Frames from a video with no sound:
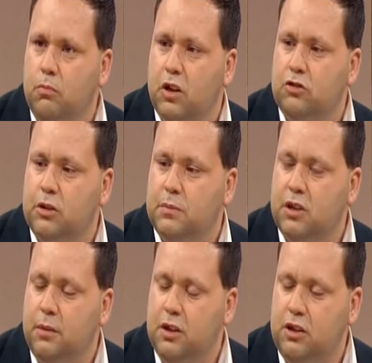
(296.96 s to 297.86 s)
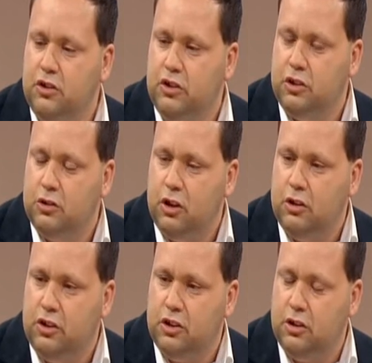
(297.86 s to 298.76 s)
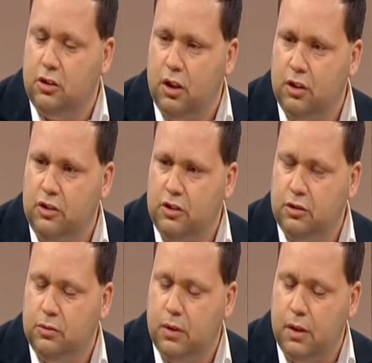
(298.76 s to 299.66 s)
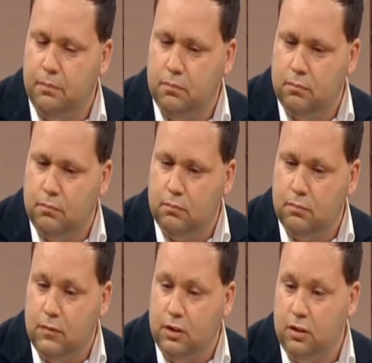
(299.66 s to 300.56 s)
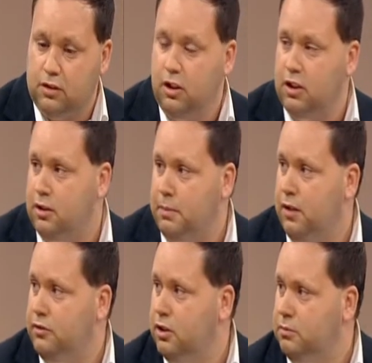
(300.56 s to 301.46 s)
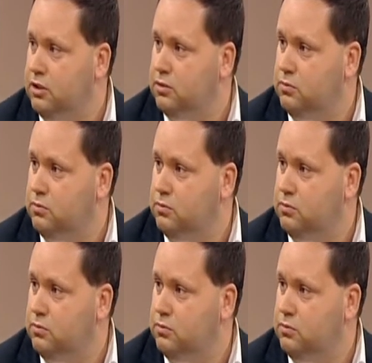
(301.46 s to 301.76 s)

I think it was beyond my dreams. I mean, I used to I used to I used to um, you know, lie in the